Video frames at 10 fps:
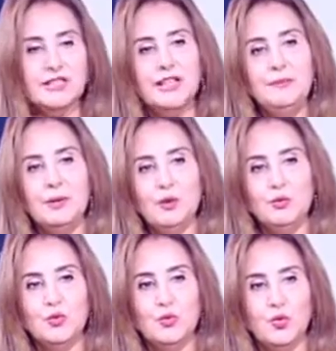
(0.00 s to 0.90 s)
tell me
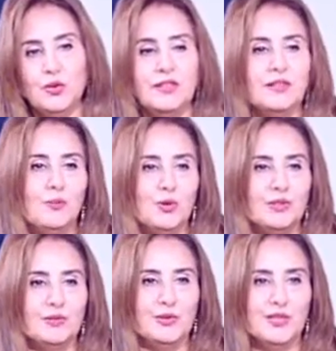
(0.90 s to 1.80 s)
about your role in the
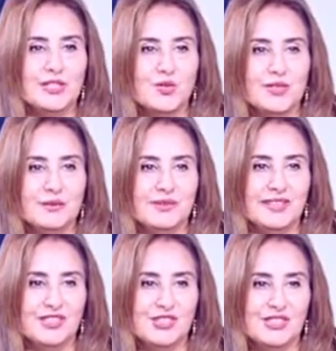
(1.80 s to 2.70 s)
model of UNESCO simulation.